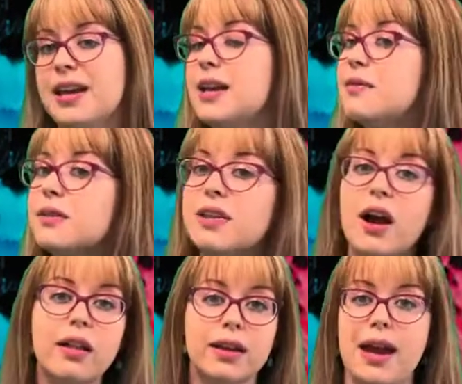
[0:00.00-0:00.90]
even if they
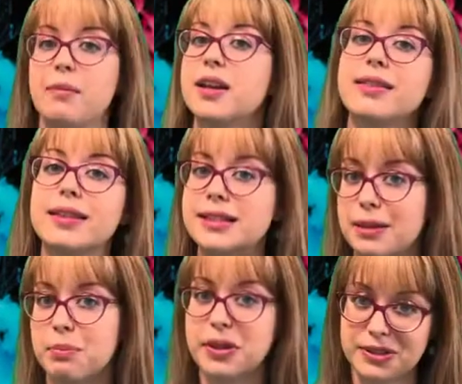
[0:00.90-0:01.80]
all inhabited the
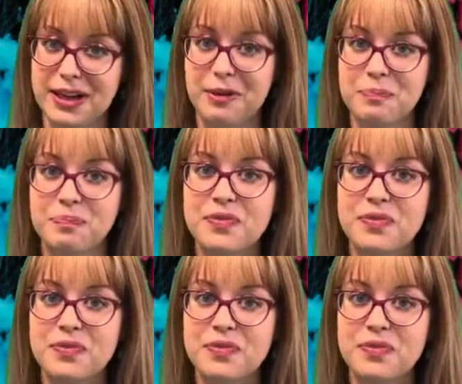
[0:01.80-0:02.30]
same building.